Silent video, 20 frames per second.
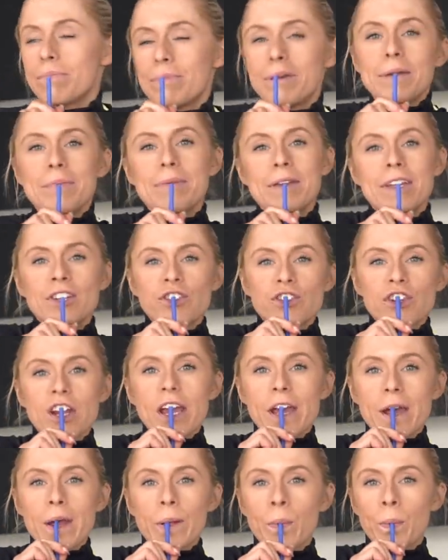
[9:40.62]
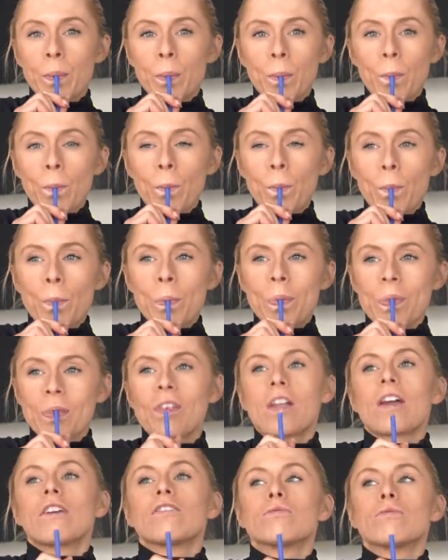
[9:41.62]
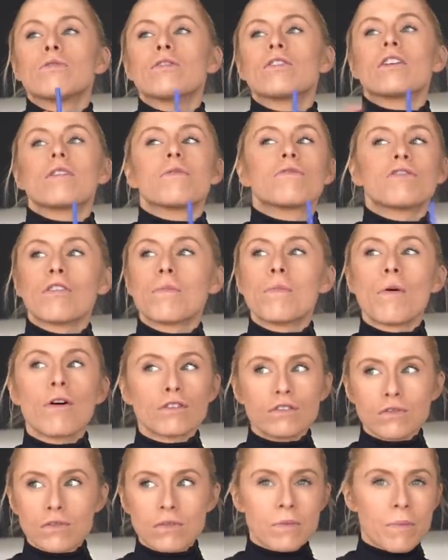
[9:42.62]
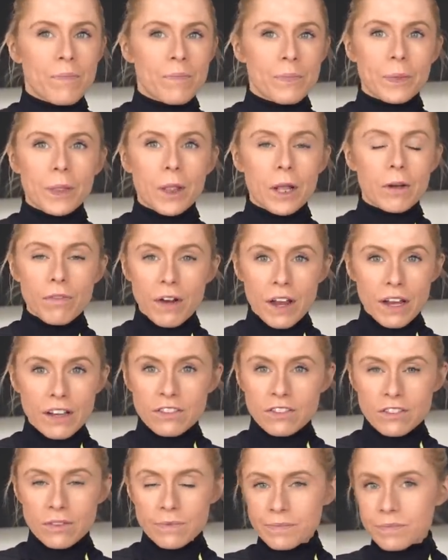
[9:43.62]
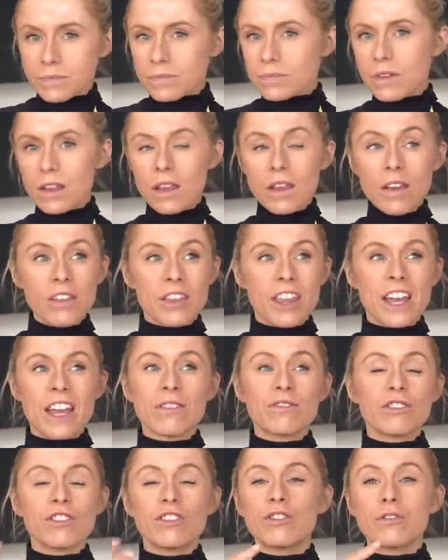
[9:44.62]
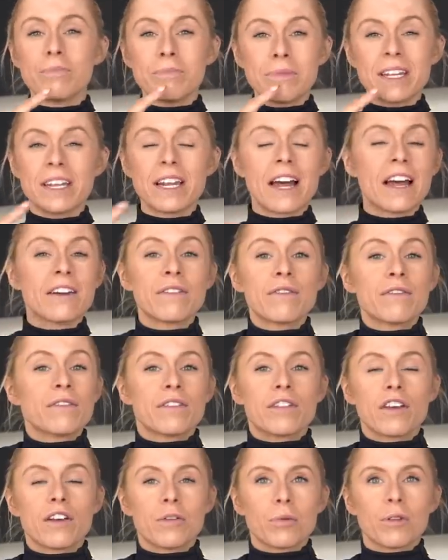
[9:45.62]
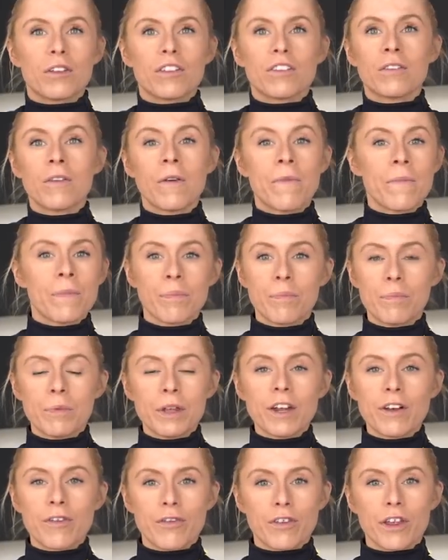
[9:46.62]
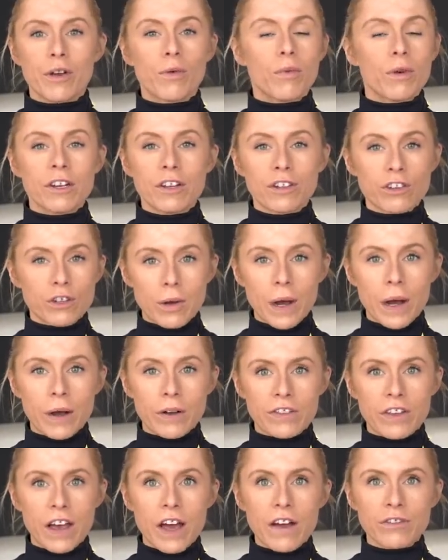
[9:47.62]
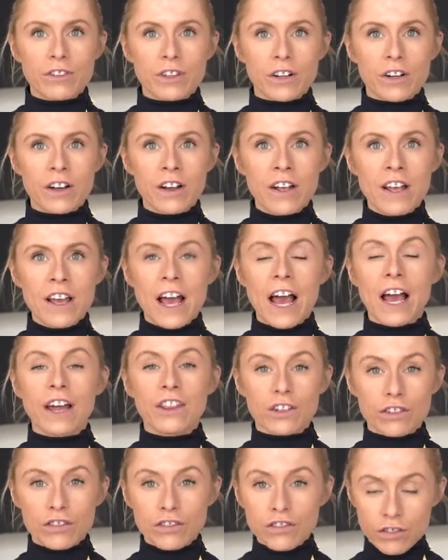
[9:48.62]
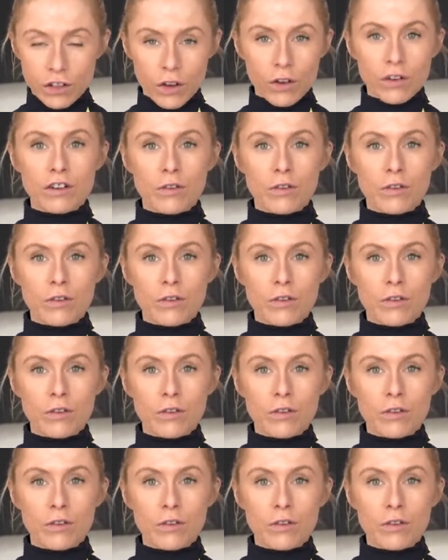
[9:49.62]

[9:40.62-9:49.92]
PB&J smoothie. So post race, they have to do media. I never even thought about this. Media for like one to two hours after, and they're so